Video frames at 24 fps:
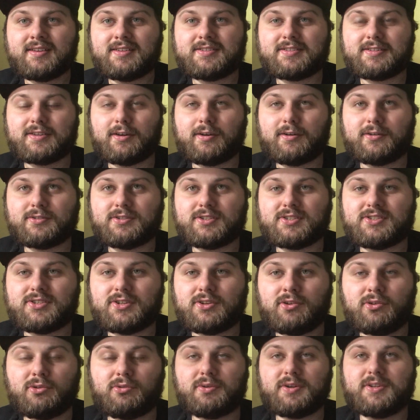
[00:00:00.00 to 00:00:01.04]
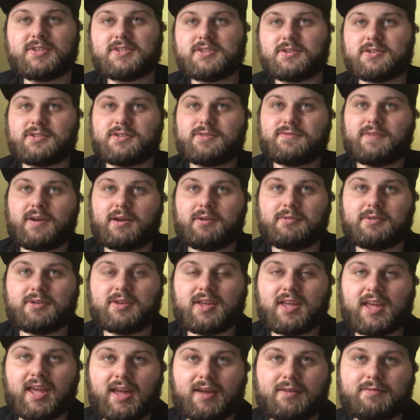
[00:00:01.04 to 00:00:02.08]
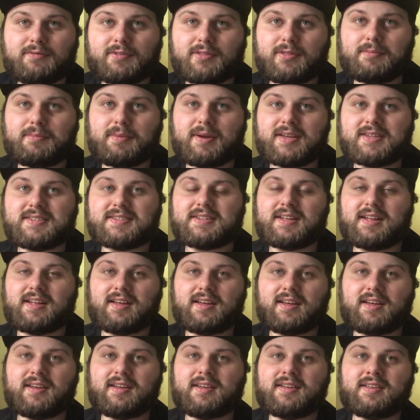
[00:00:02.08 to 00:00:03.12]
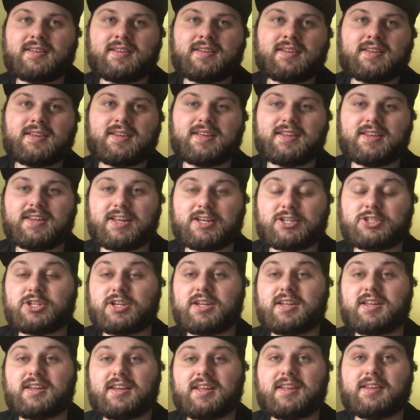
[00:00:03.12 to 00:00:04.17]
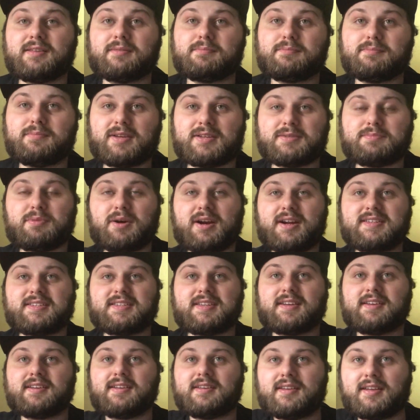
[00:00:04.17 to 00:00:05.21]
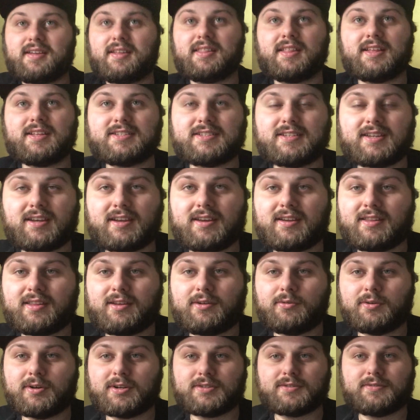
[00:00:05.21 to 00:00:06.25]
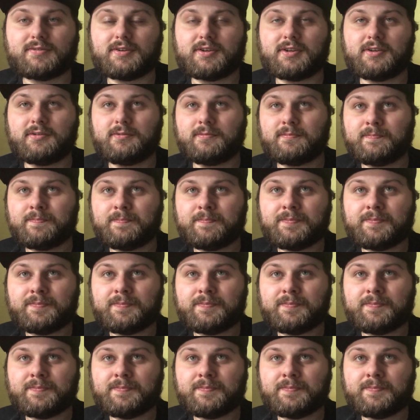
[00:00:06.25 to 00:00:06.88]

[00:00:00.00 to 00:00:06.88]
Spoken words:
So just do your research, find what you can for the best condition and best pricing that works for you.